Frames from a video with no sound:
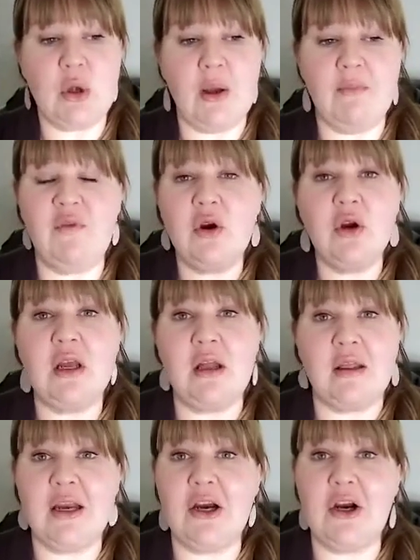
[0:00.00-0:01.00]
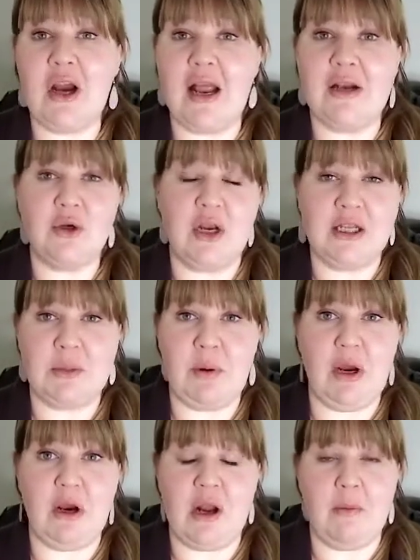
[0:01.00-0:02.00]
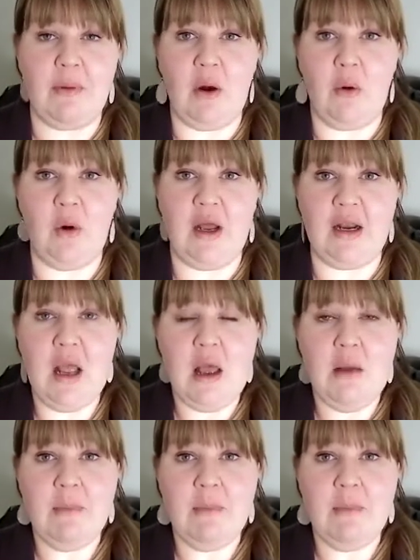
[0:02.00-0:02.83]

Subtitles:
So I'm very clear and transparent about what